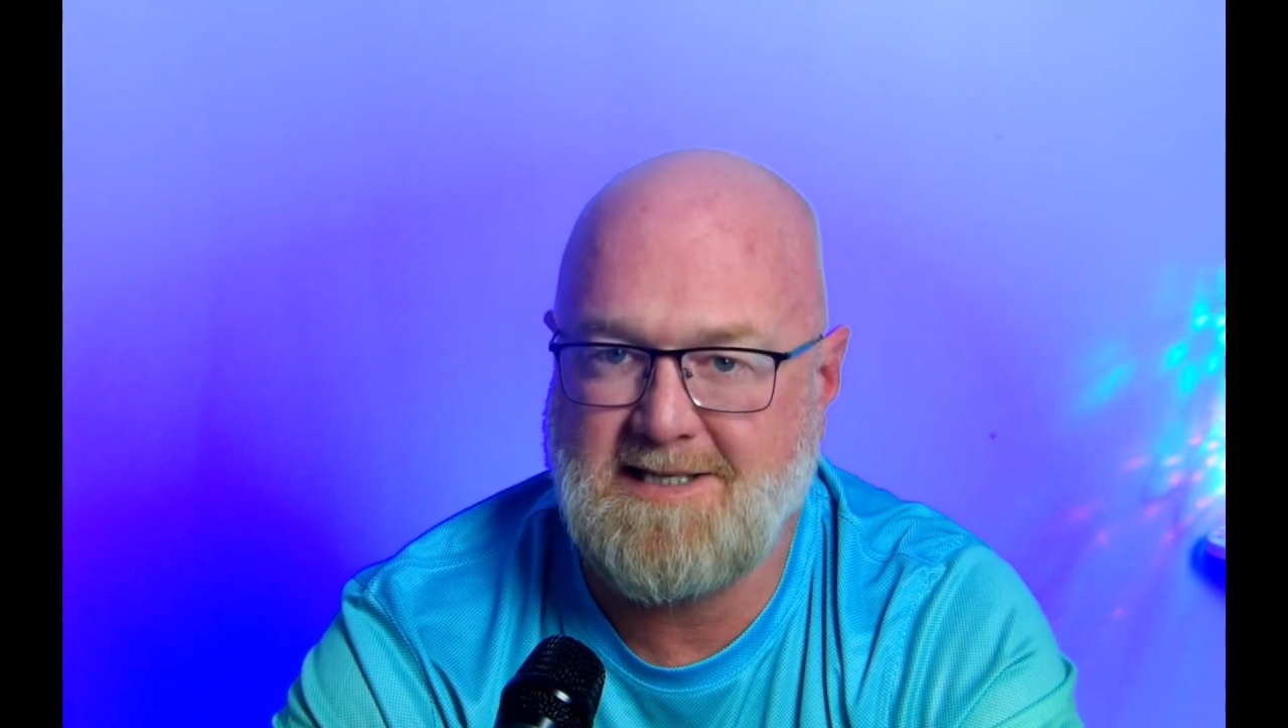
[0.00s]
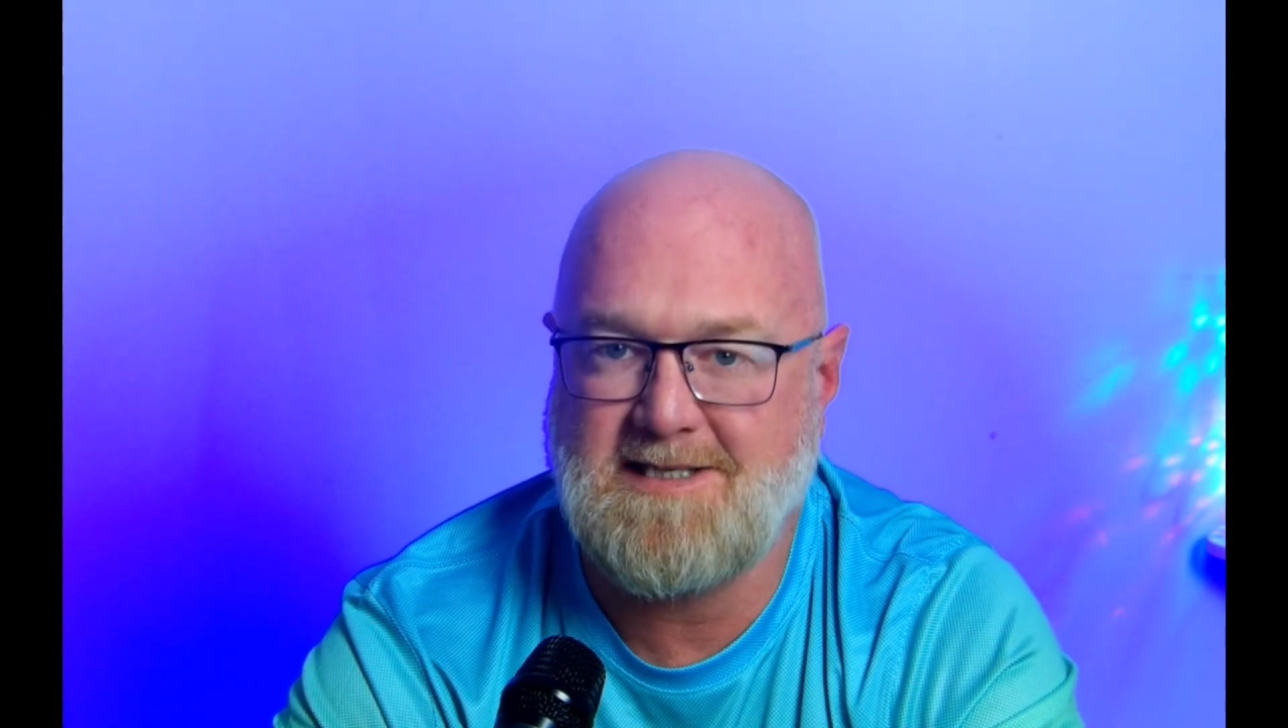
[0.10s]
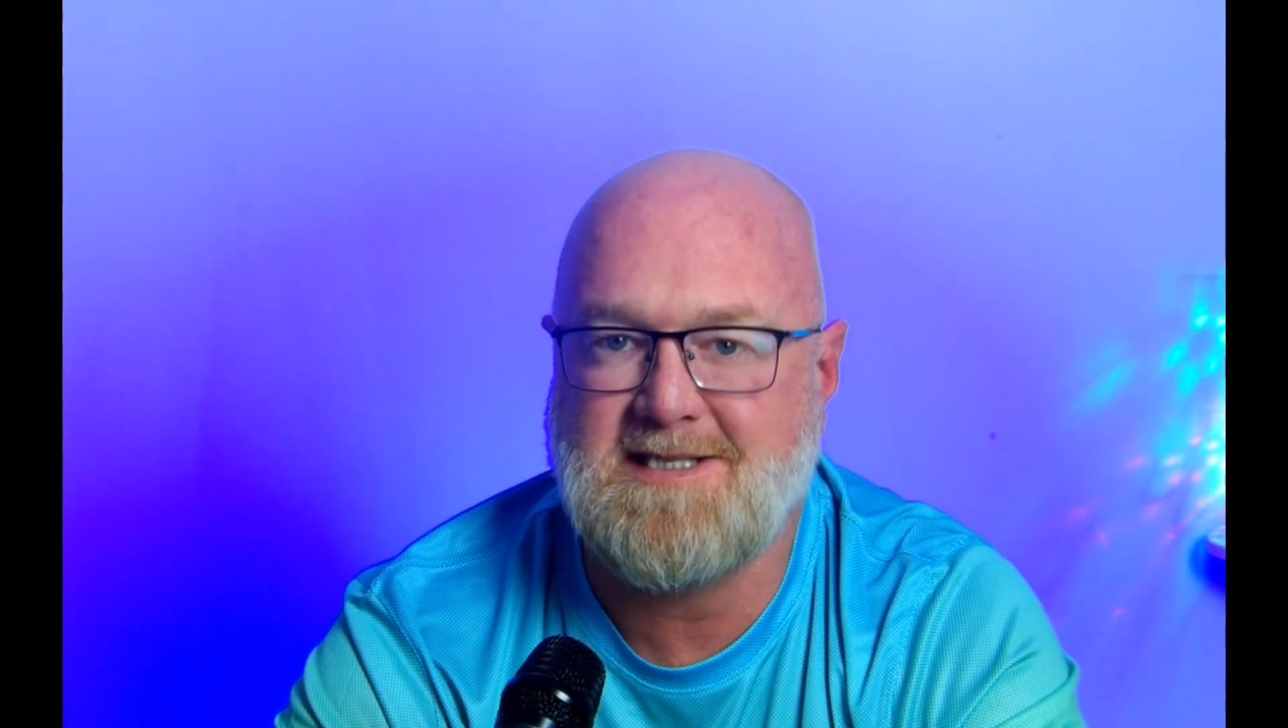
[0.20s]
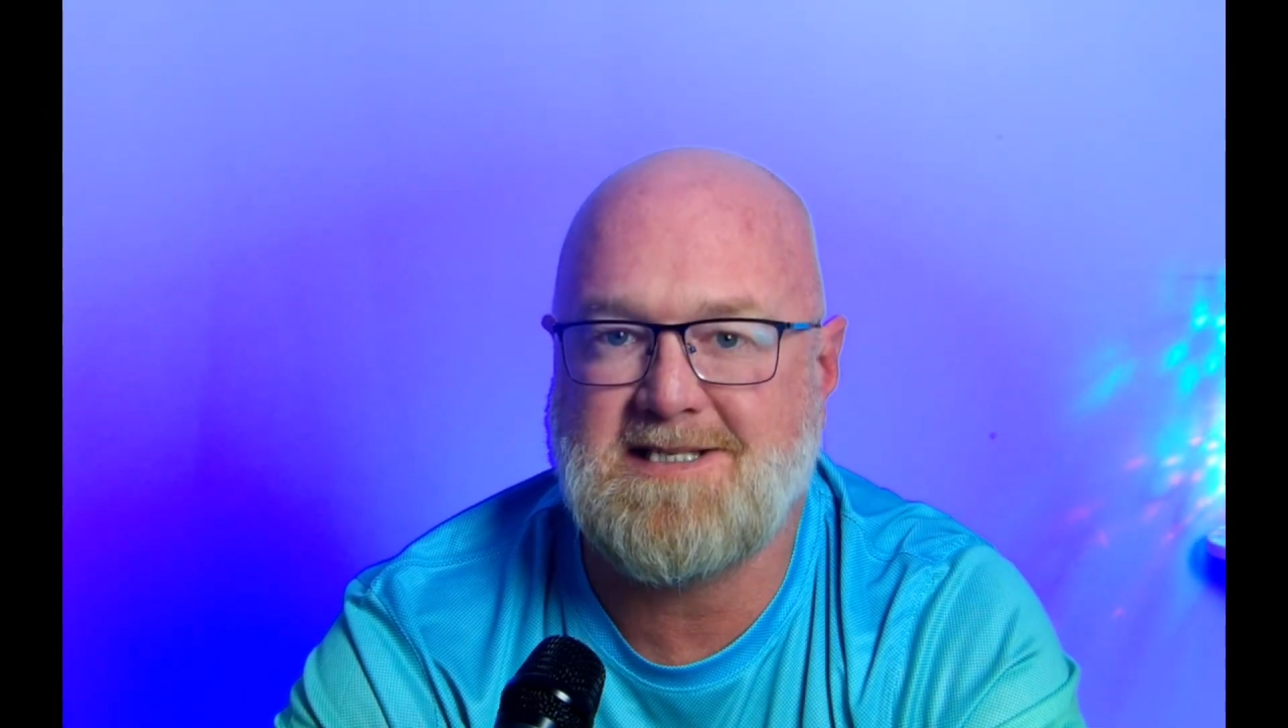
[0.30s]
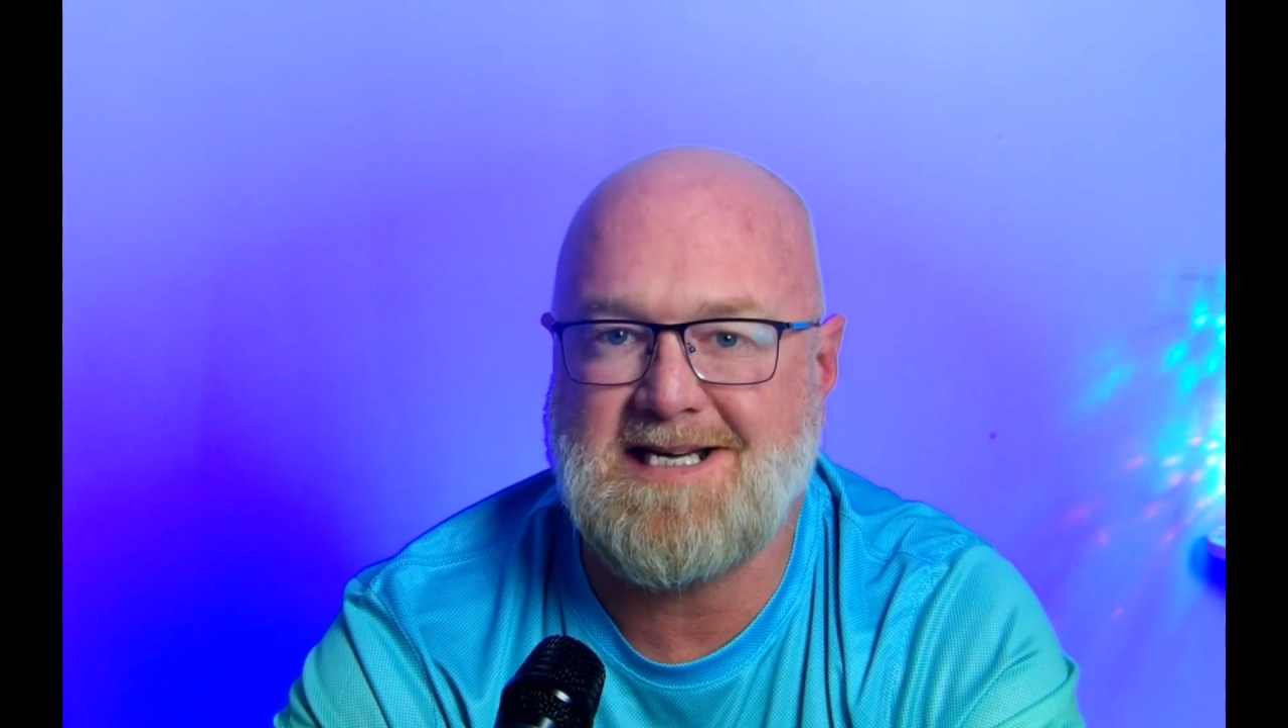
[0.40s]

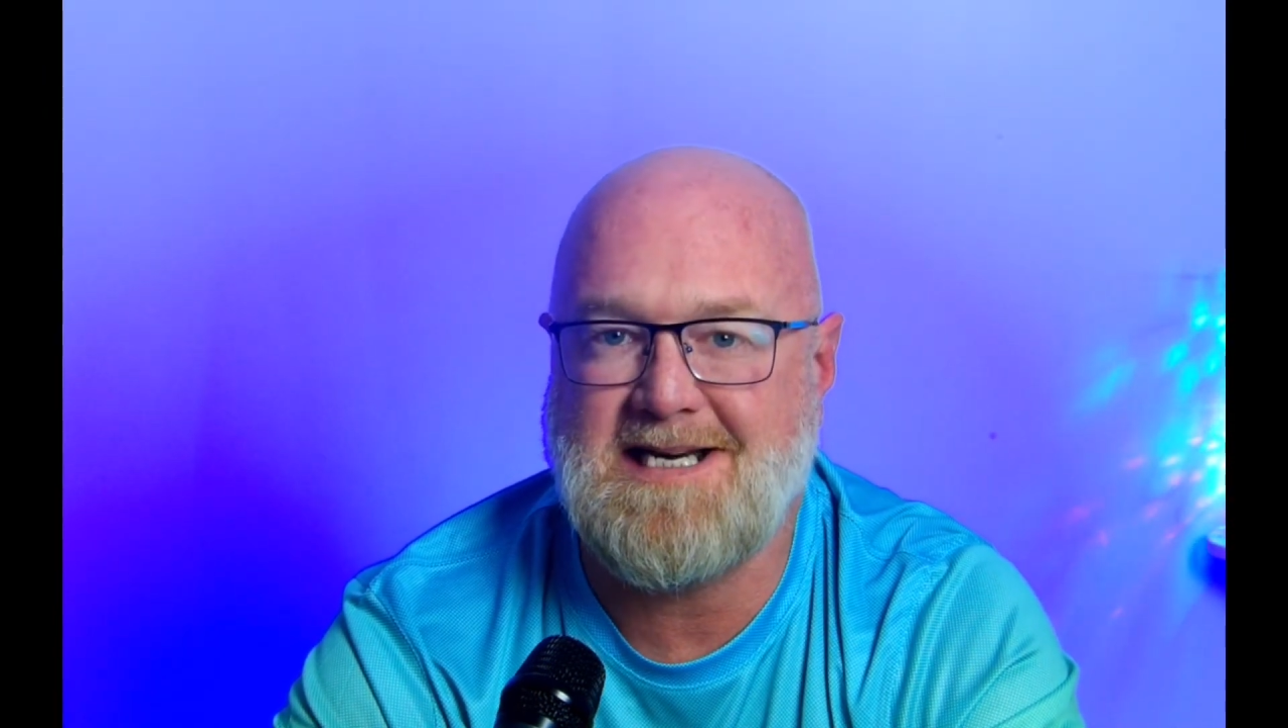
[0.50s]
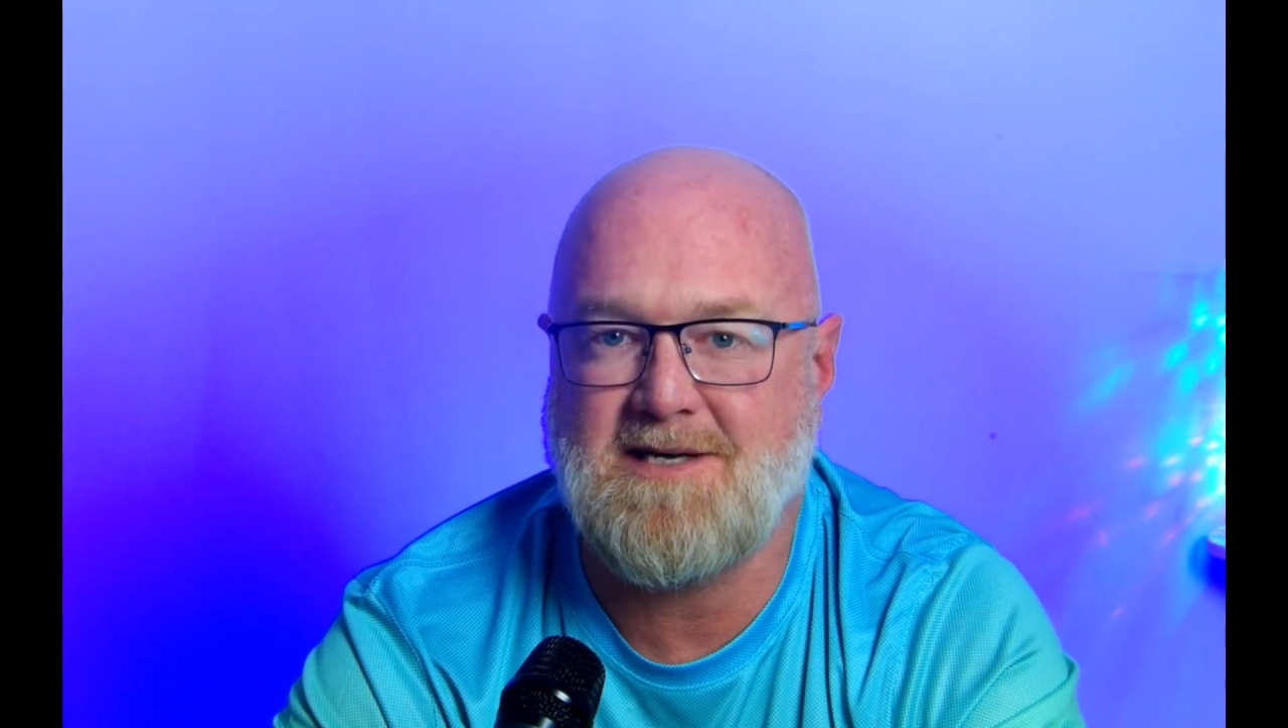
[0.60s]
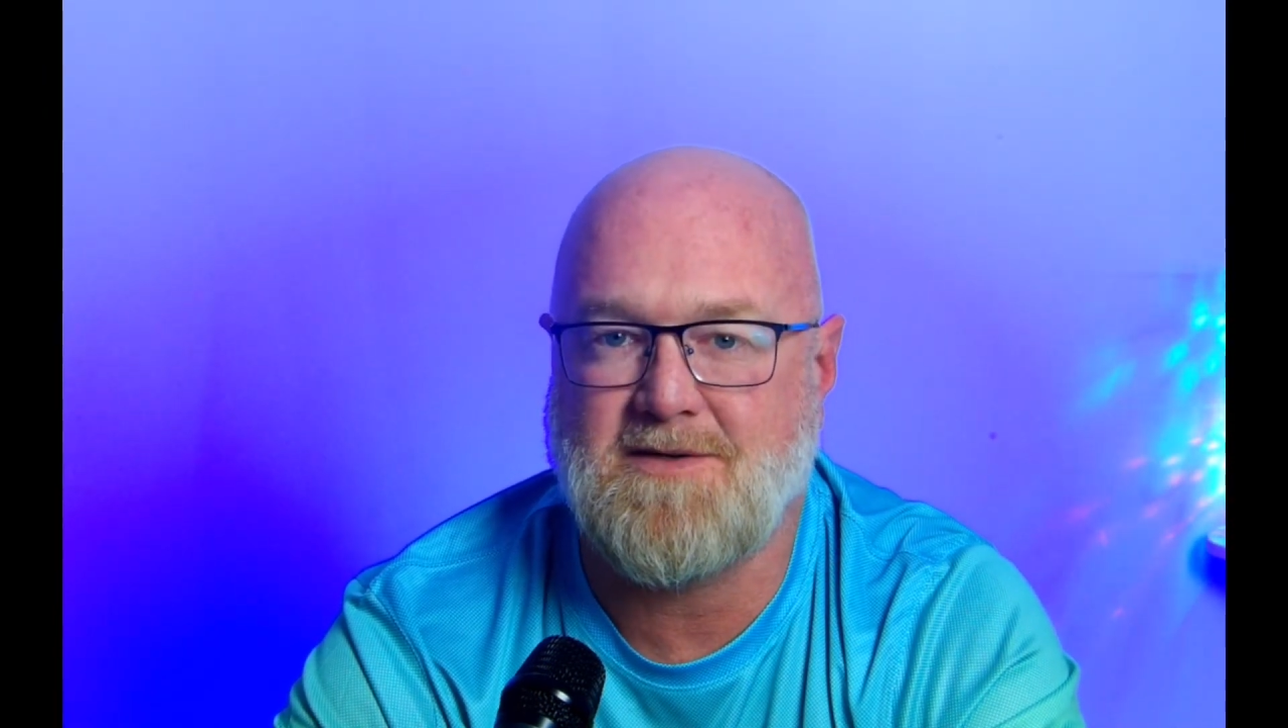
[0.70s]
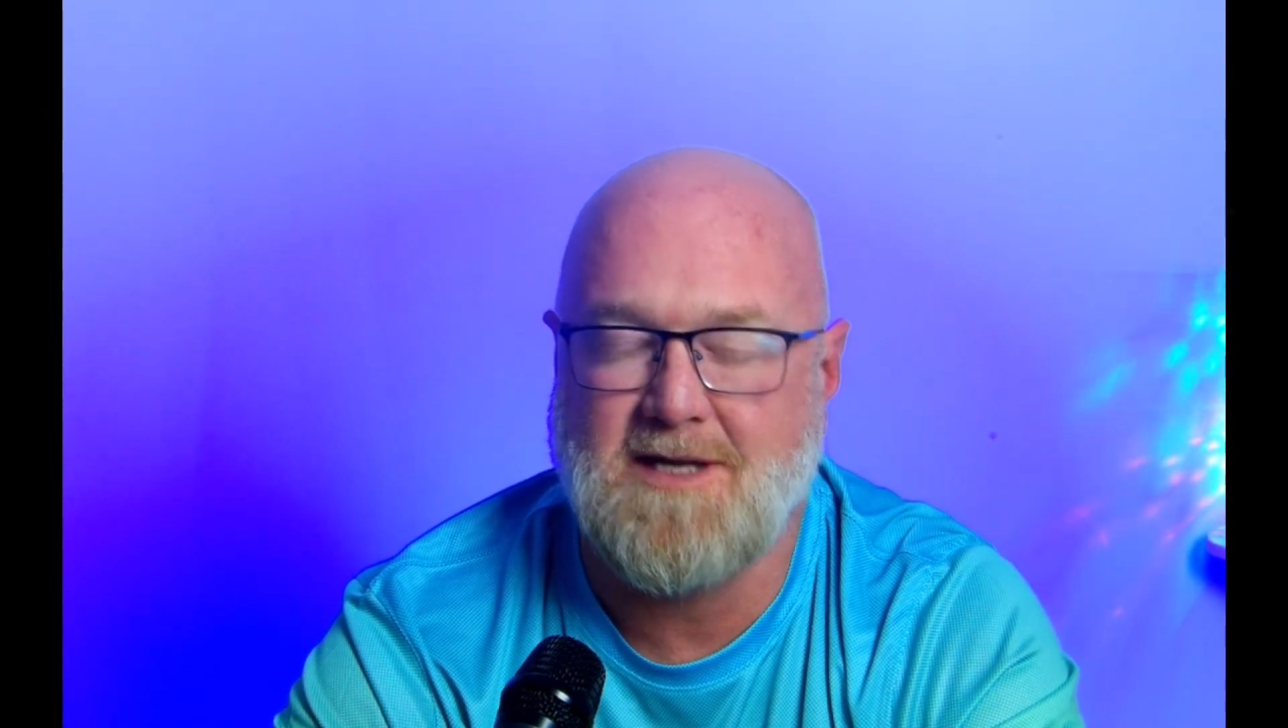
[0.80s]
steel,